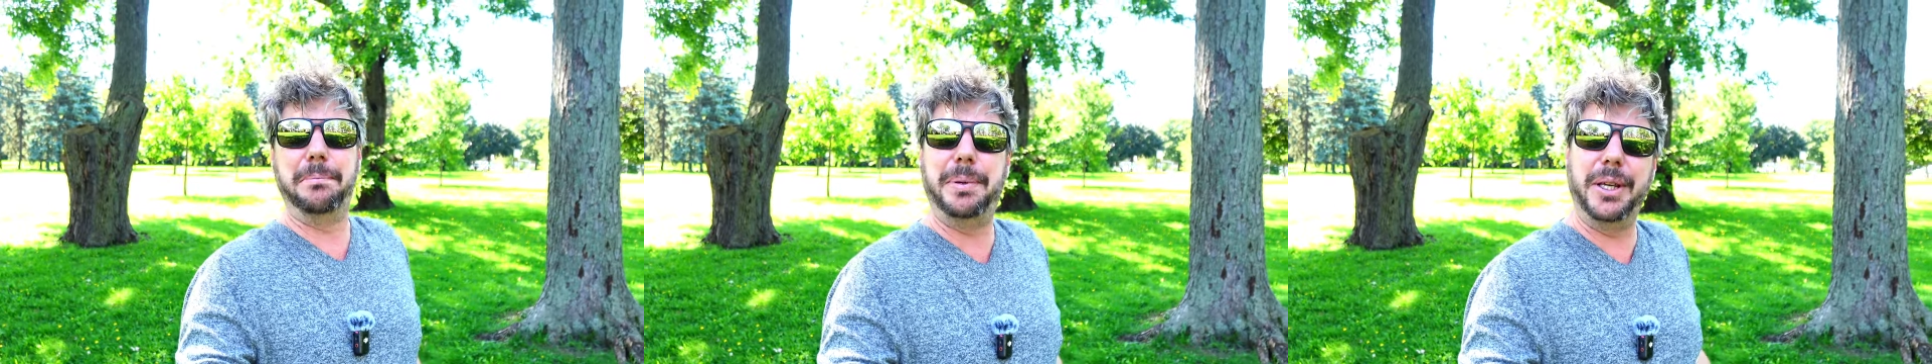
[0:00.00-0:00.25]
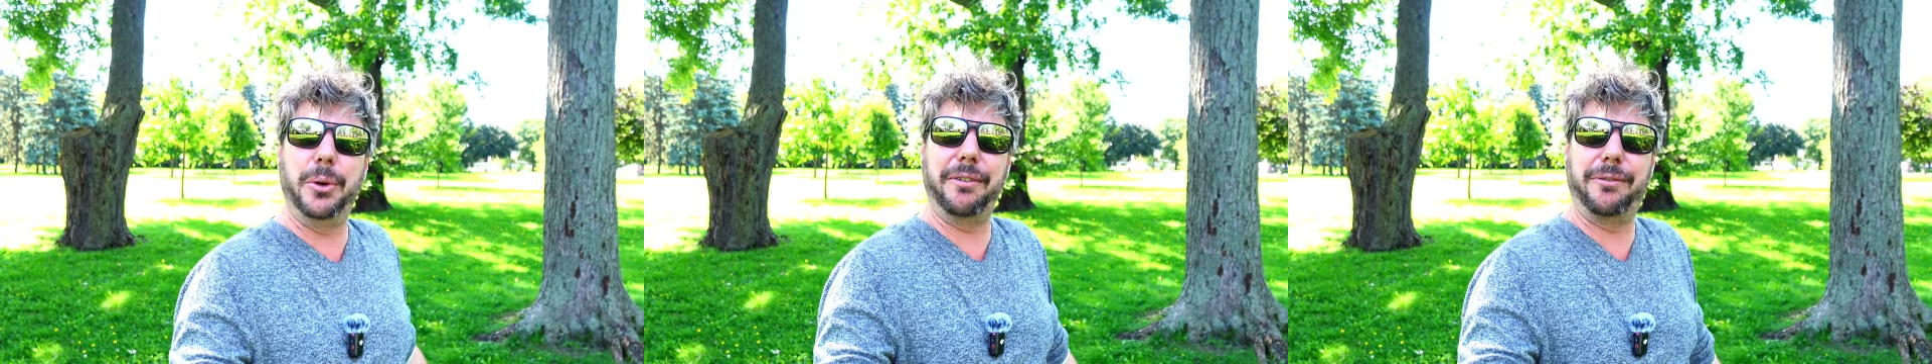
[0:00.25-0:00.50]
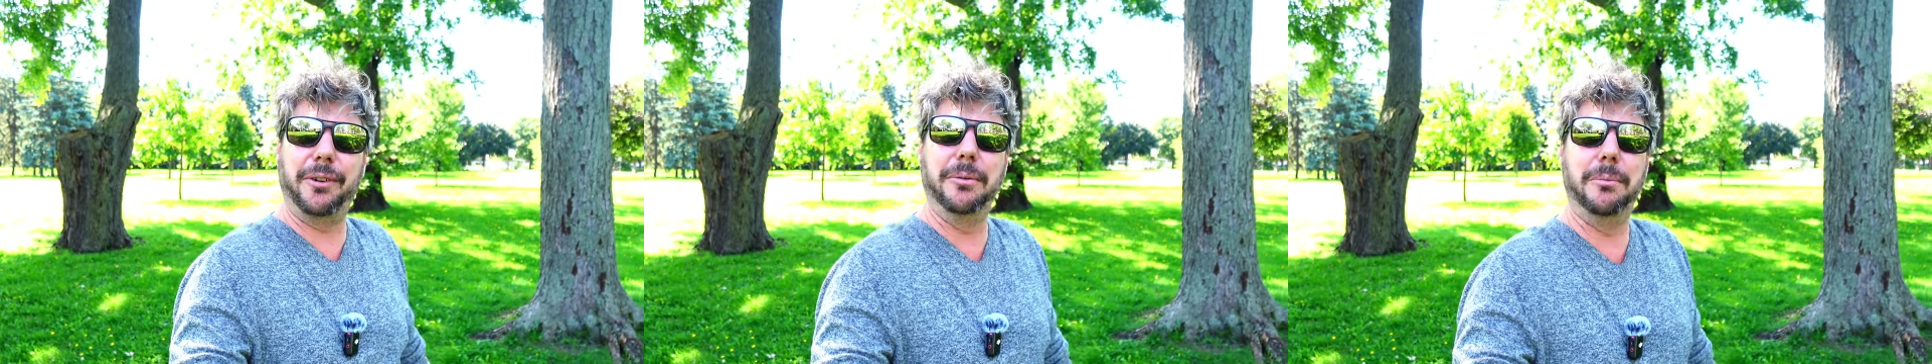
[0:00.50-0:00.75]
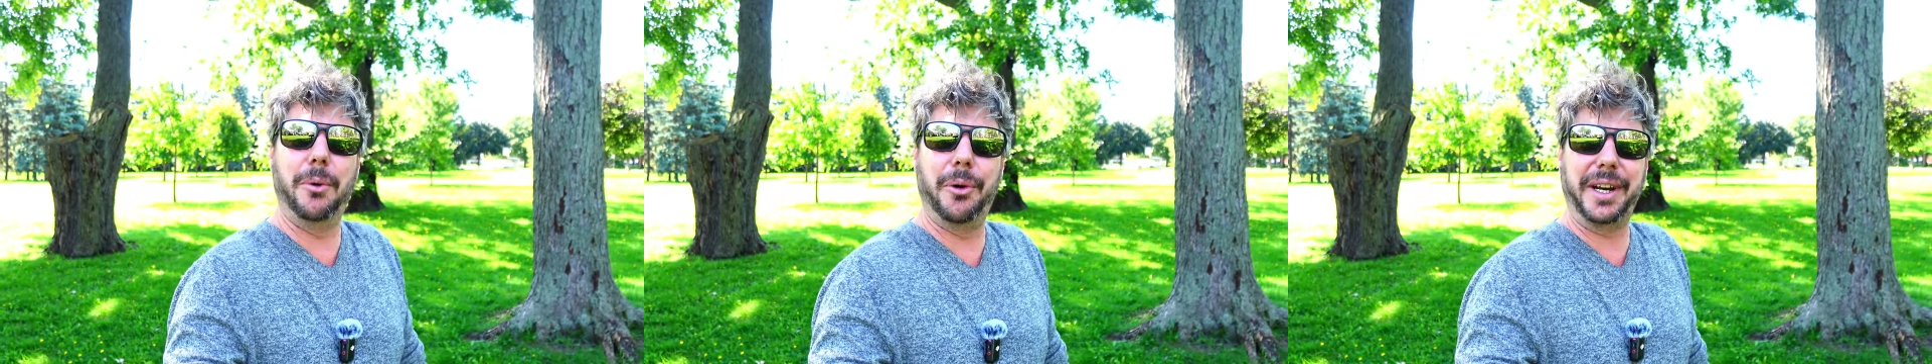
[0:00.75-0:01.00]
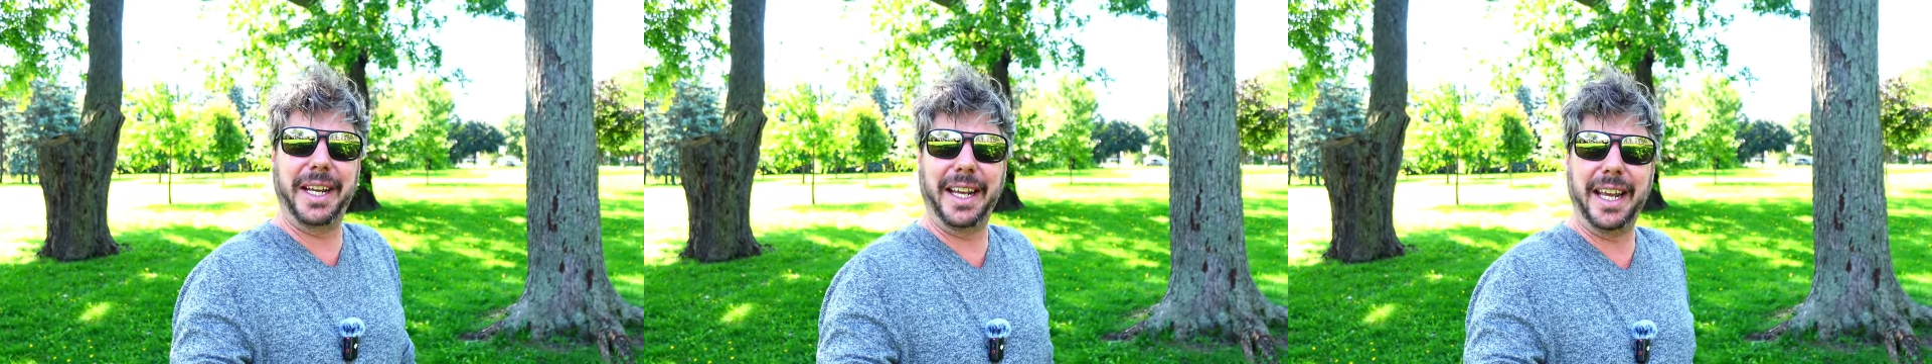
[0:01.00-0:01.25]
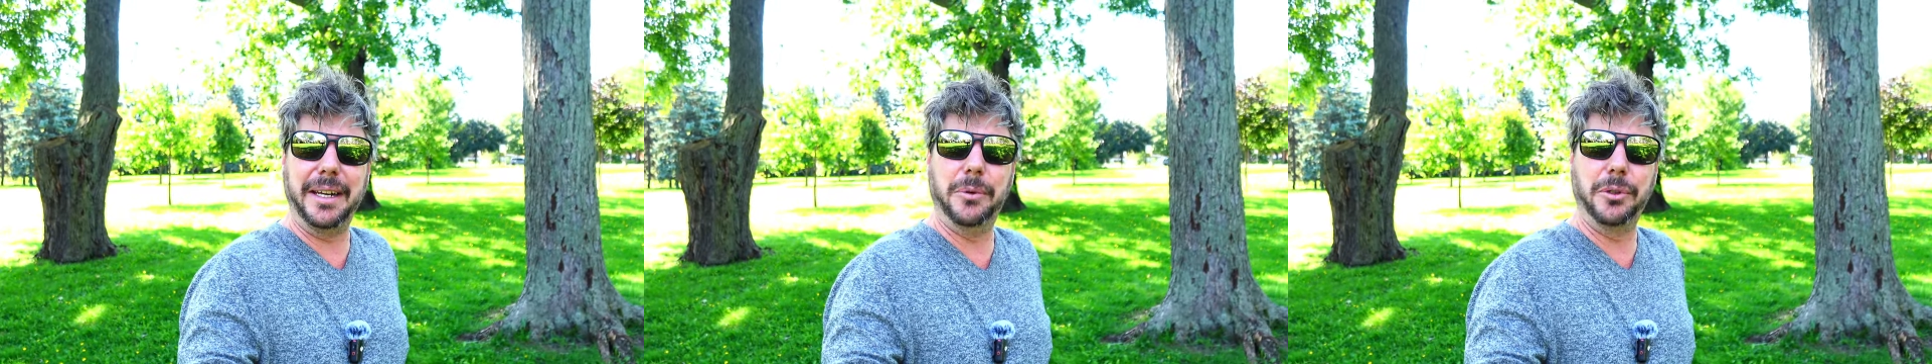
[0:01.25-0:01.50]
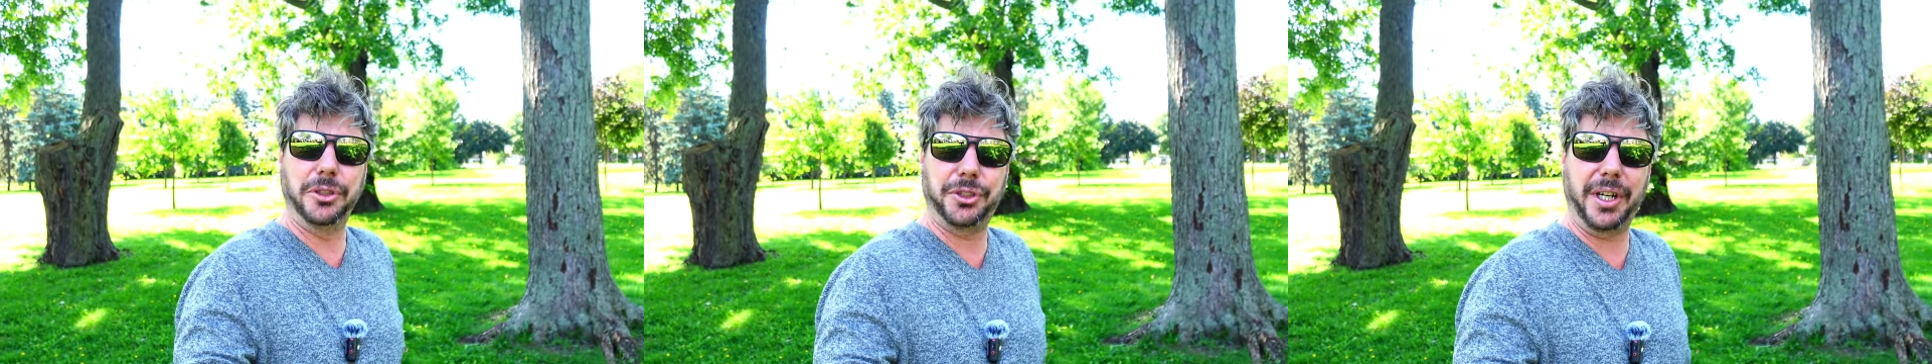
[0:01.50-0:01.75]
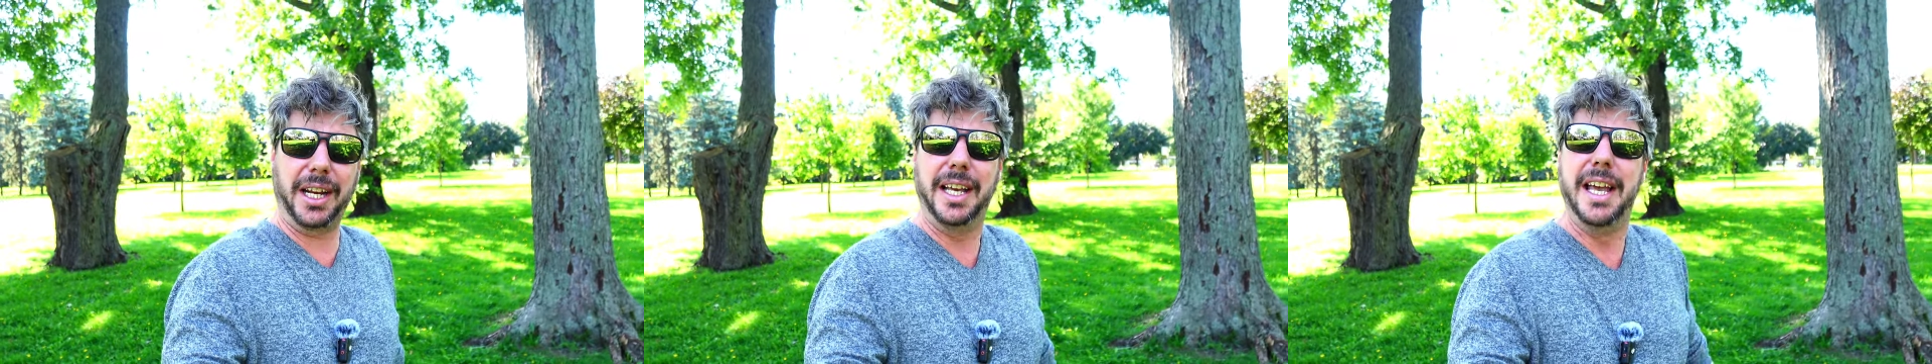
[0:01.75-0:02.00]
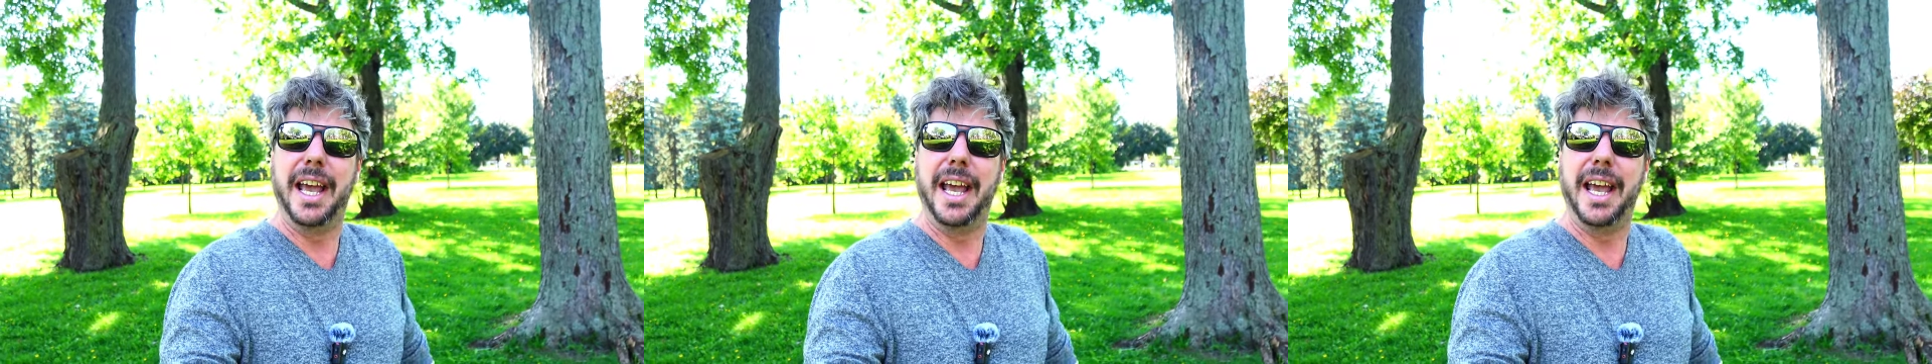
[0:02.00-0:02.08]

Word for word: beautiful morning in Montreal.